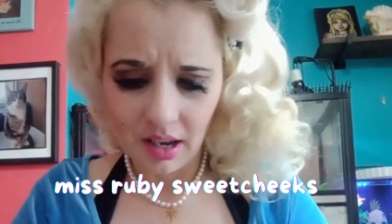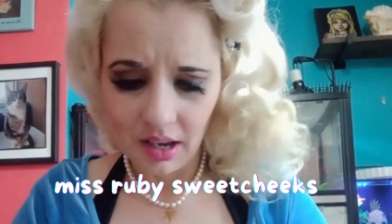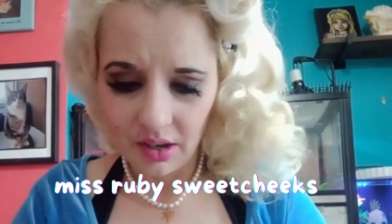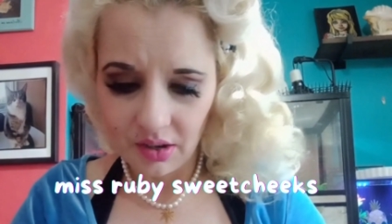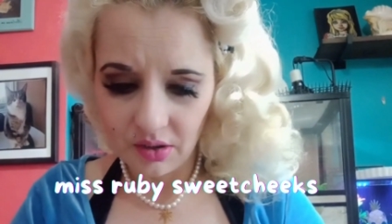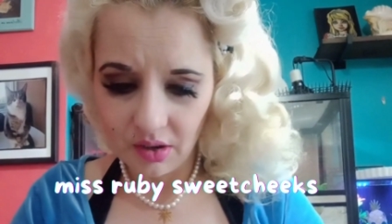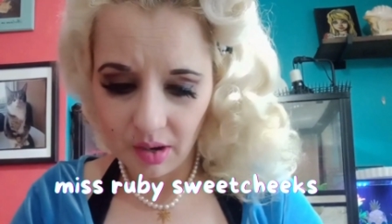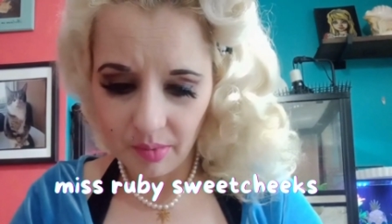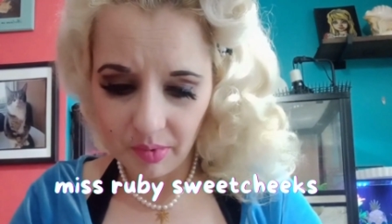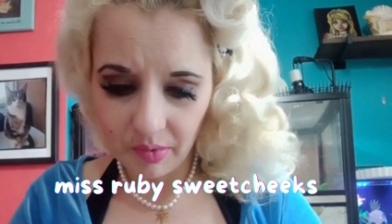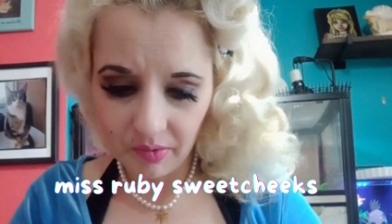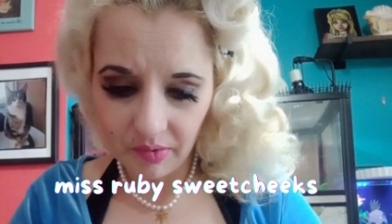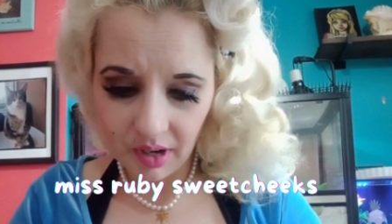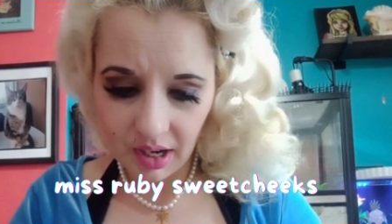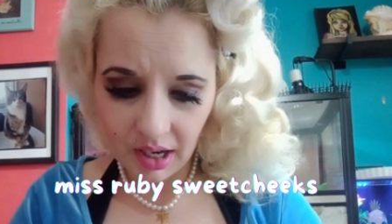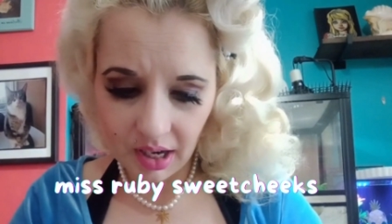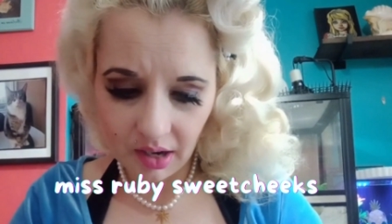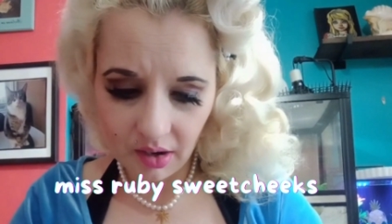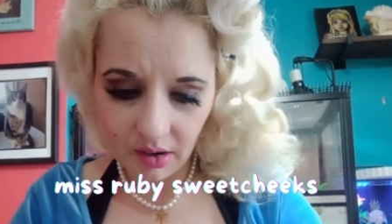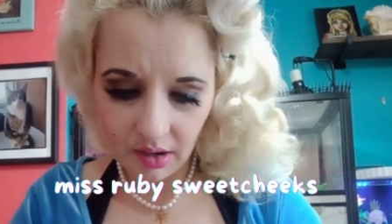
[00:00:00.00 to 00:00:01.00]
So I've been
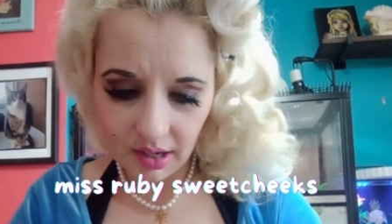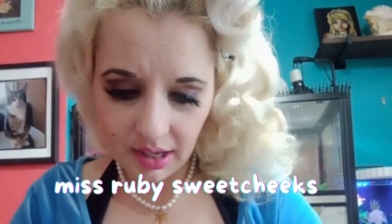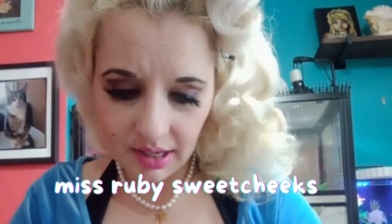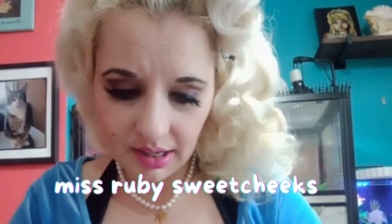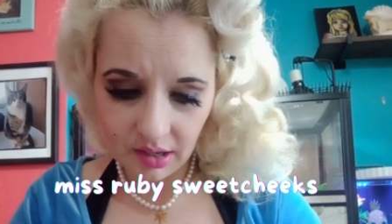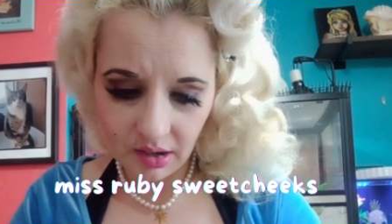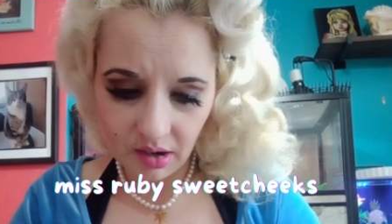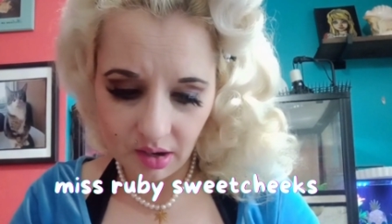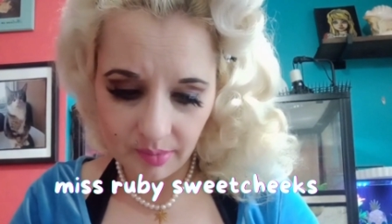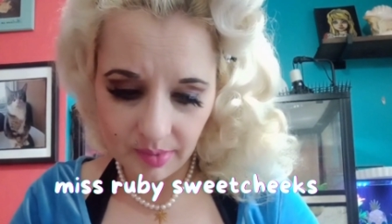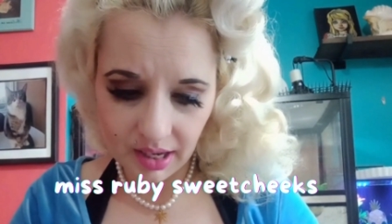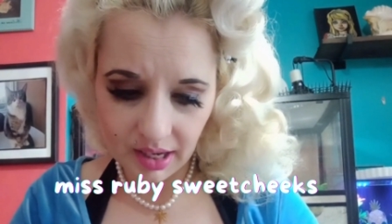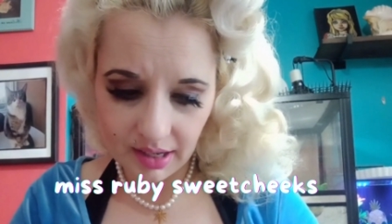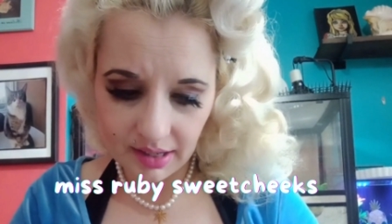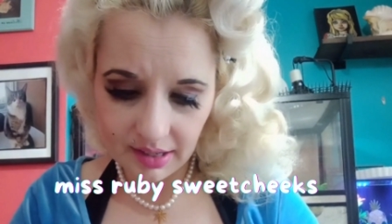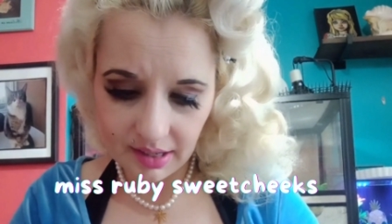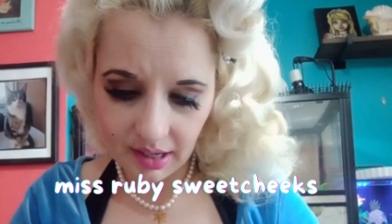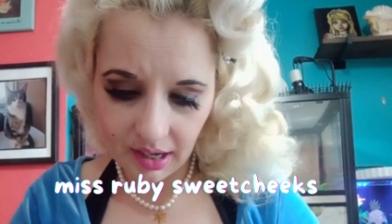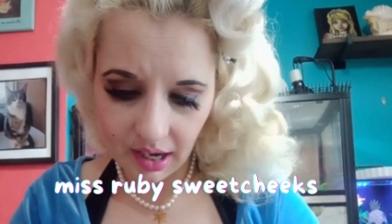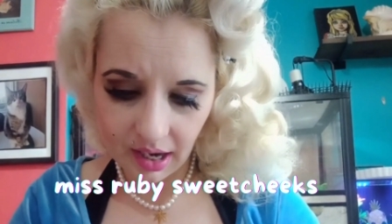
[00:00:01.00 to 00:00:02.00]
reading all these
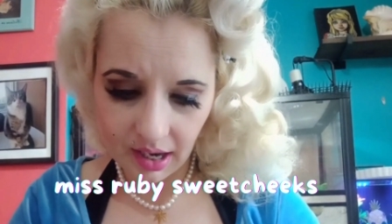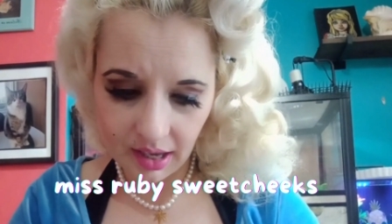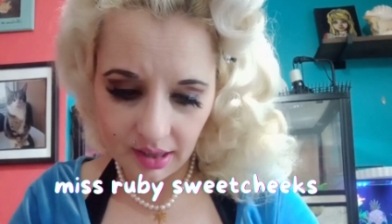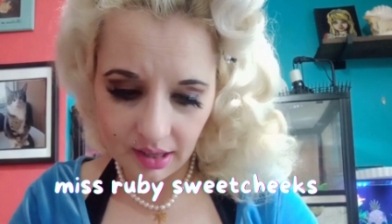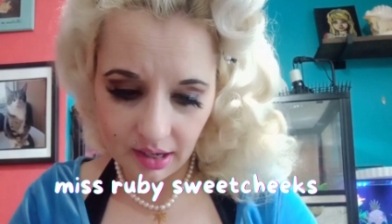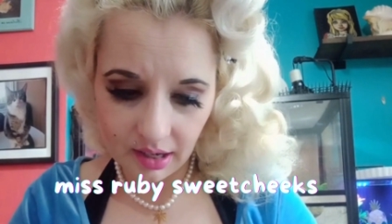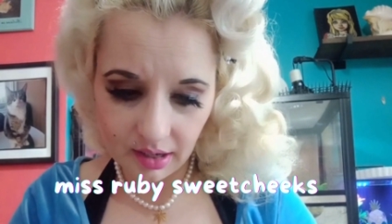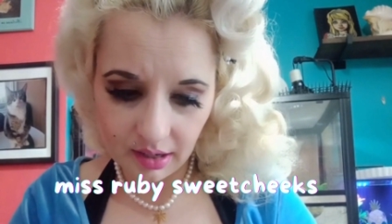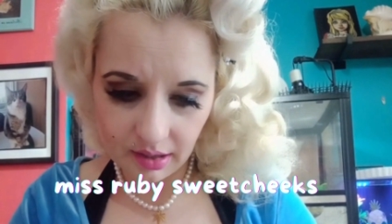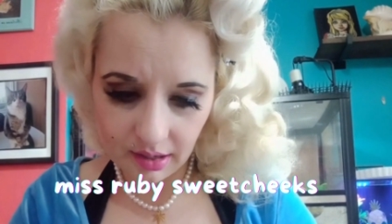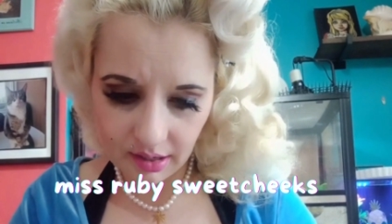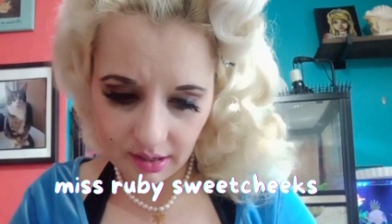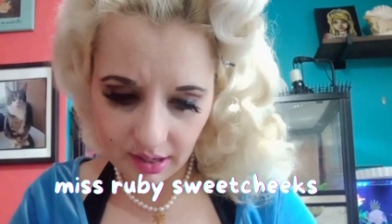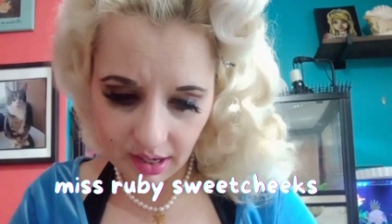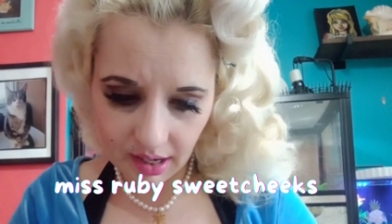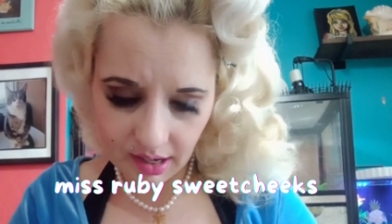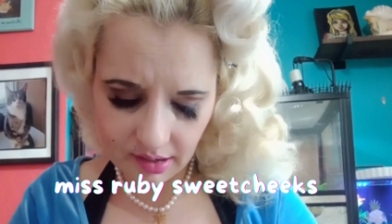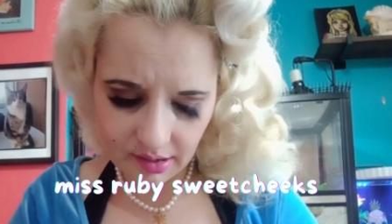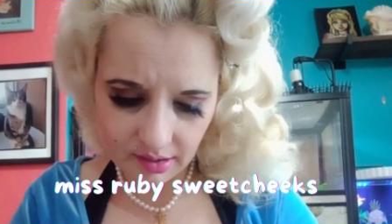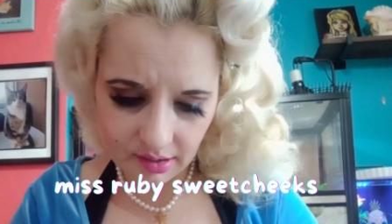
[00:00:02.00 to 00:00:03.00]
comments, and the
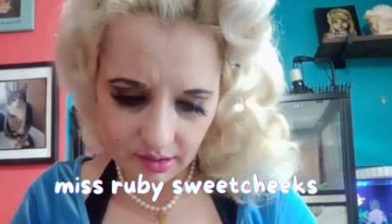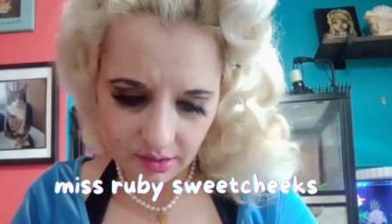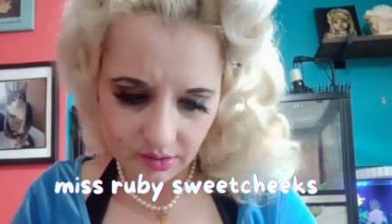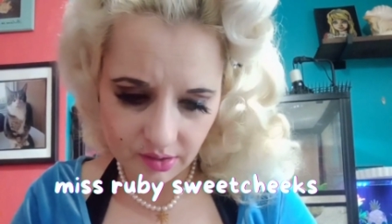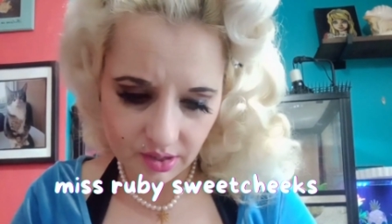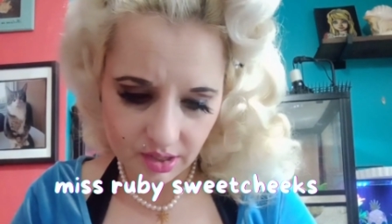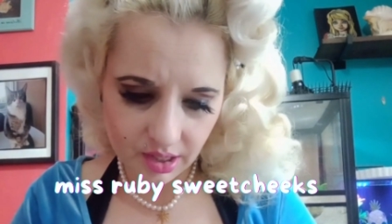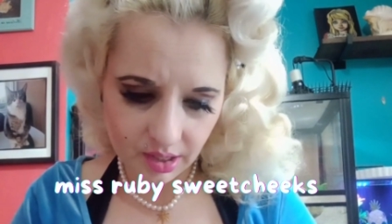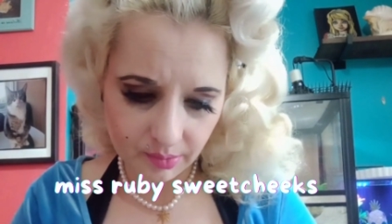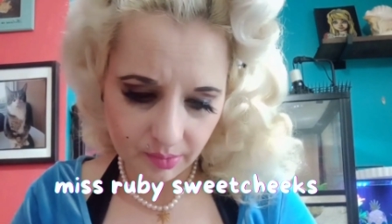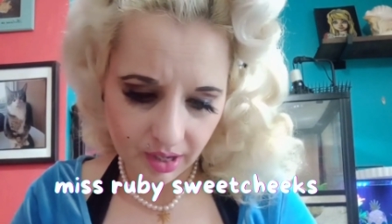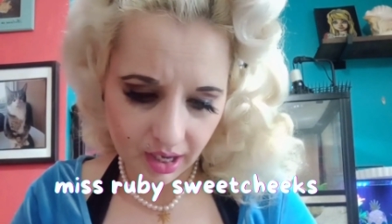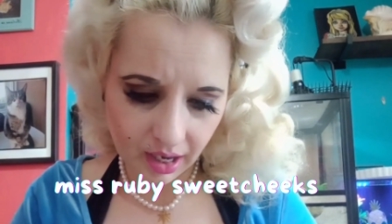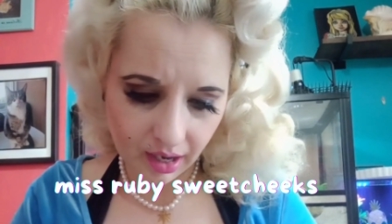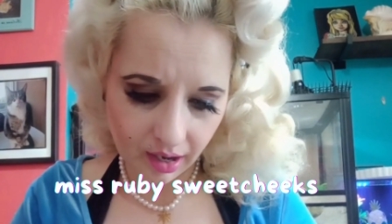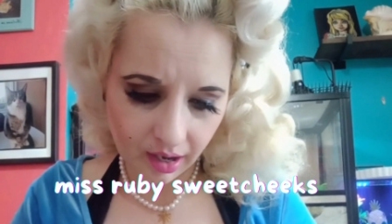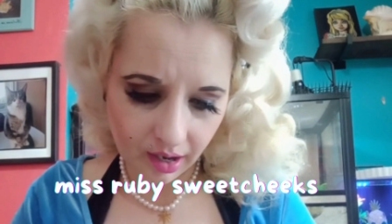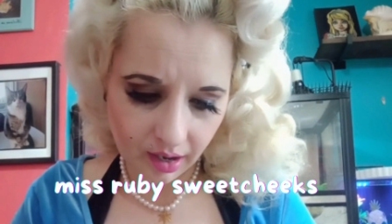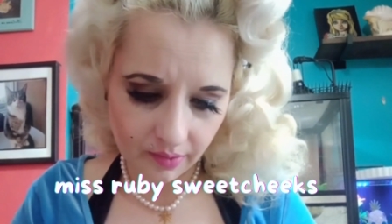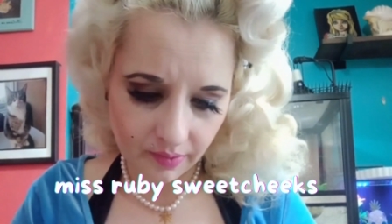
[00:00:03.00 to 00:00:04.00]
next solution we
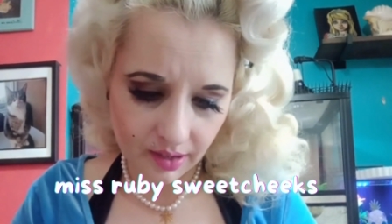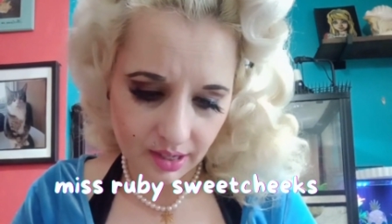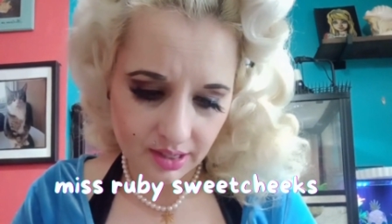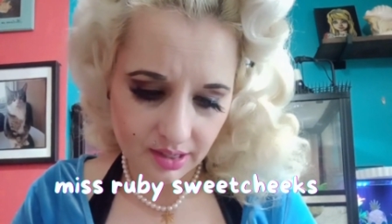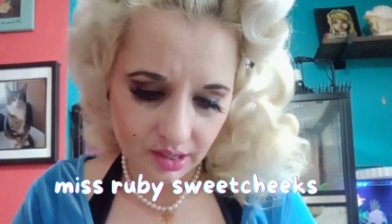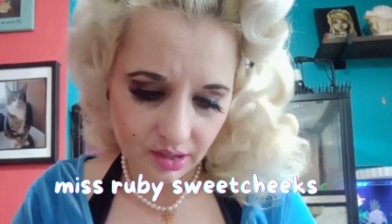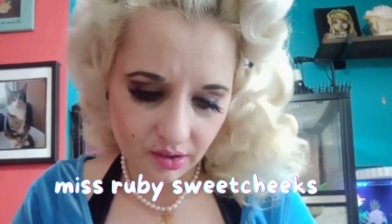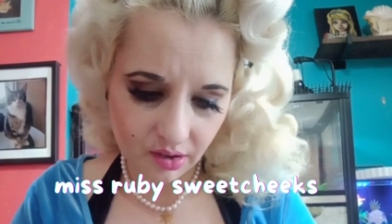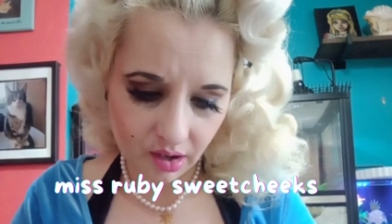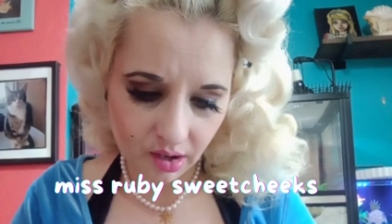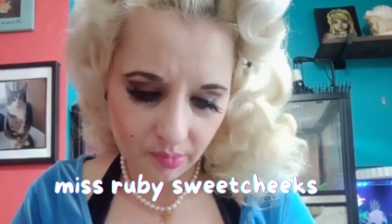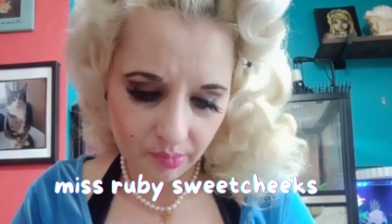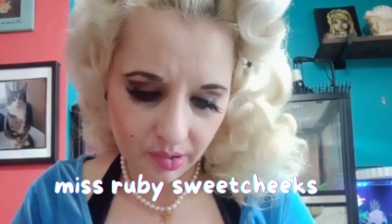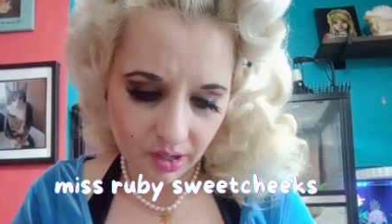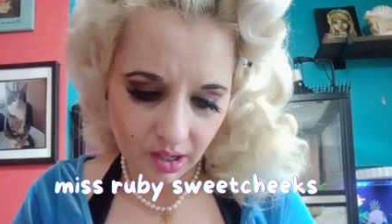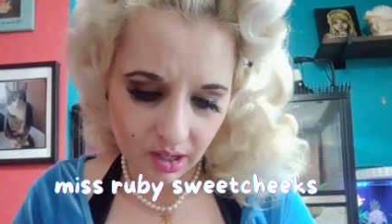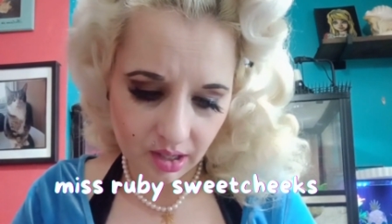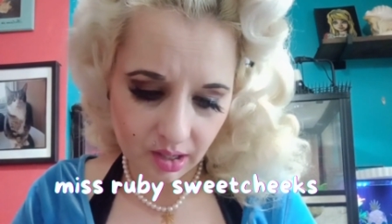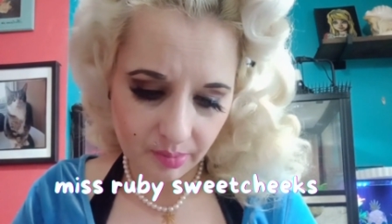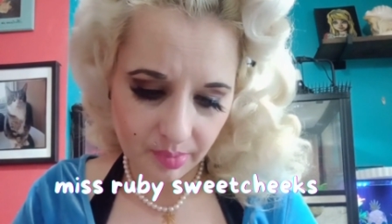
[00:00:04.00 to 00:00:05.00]
have is to not put
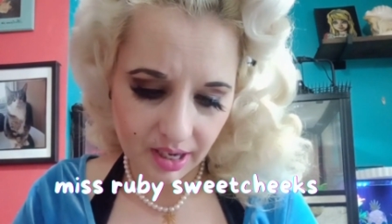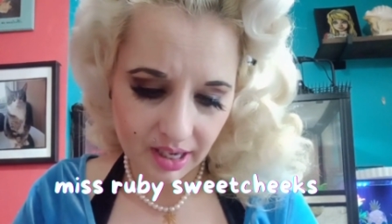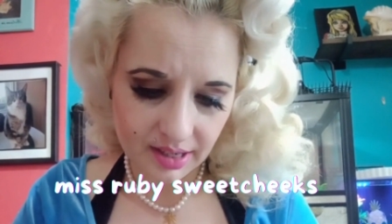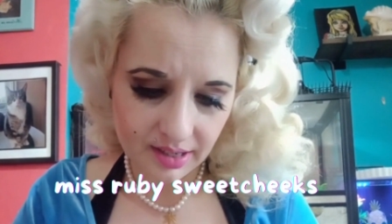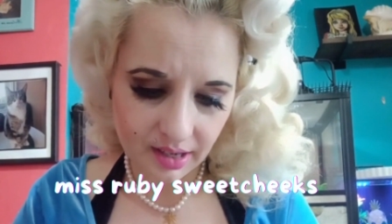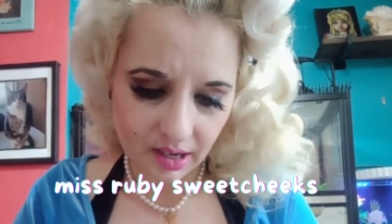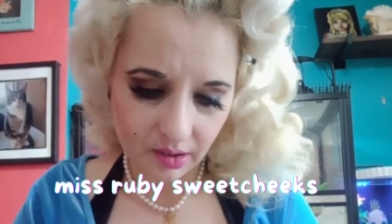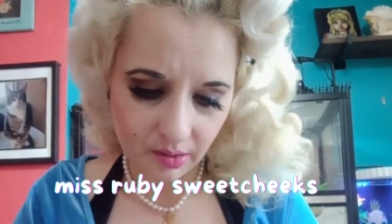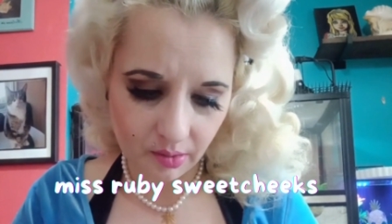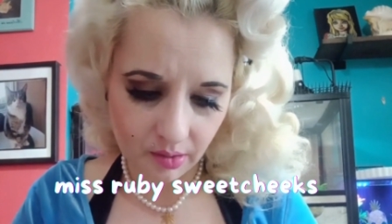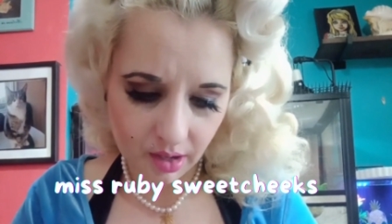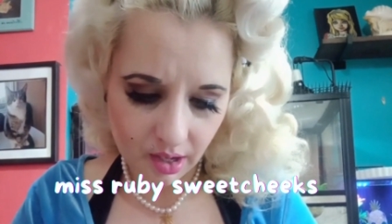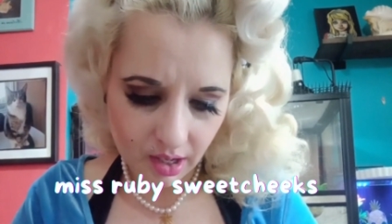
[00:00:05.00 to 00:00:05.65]
on the base coat.